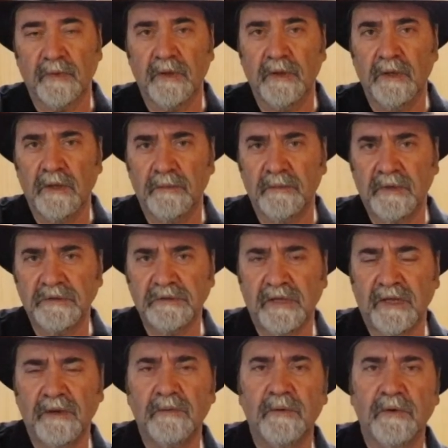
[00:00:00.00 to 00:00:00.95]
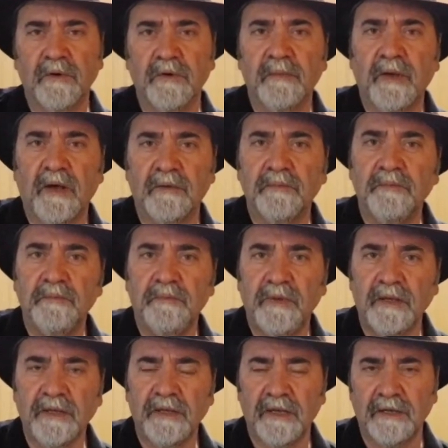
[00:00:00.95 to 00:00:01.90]
I'm going to say a word about
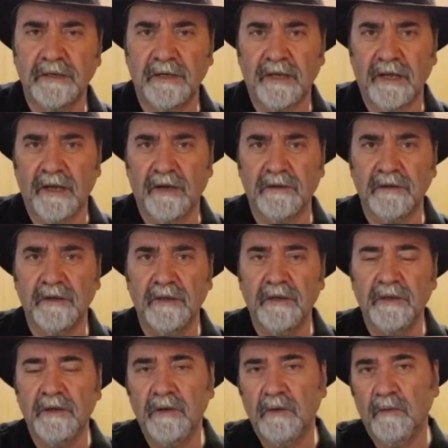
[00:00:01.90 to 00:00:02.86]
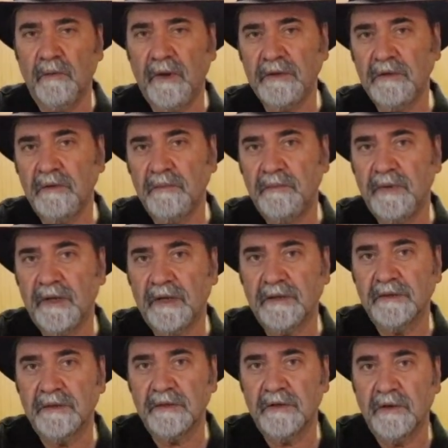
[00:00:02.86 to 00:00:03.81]
picking now. When you
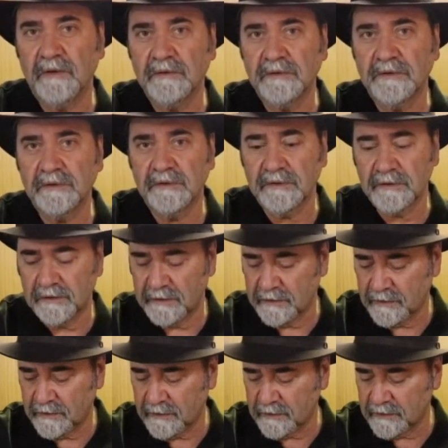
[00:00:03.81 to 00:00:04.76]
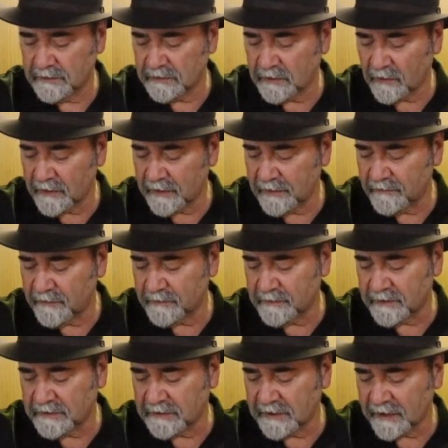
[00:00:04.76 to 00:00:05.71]
pick the notes starting
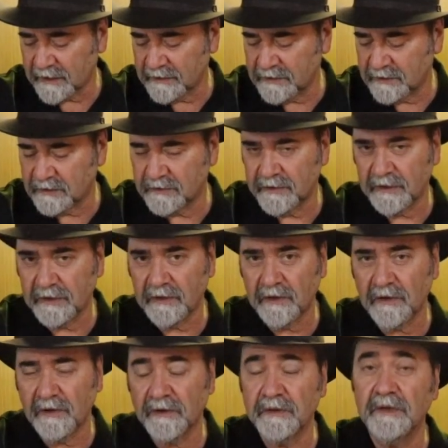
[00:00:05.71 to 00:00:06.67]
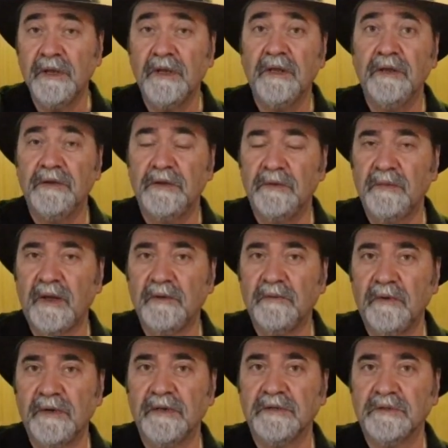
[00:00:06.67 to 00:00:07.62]
from the second string on, you might
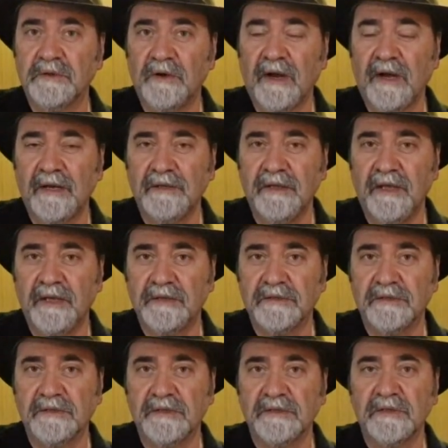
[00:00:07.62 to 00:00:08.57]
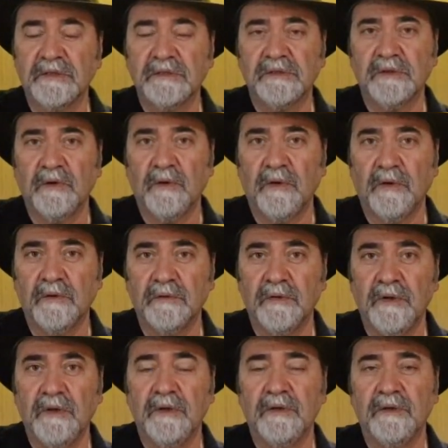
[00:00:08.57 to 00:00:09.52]
want to try this. This is called
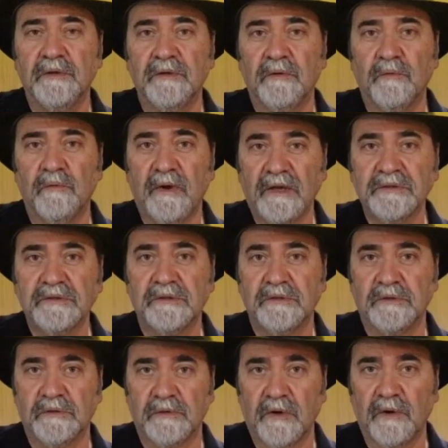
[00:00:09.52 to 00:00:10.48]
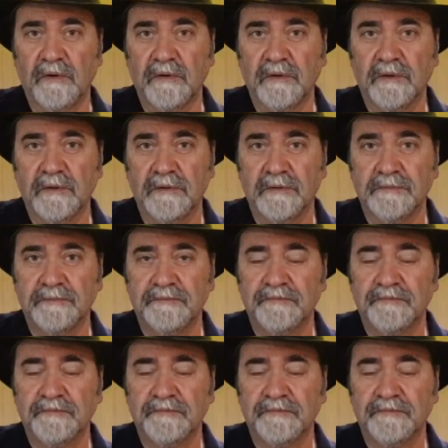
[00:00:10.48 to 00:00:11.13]
the rest stroke.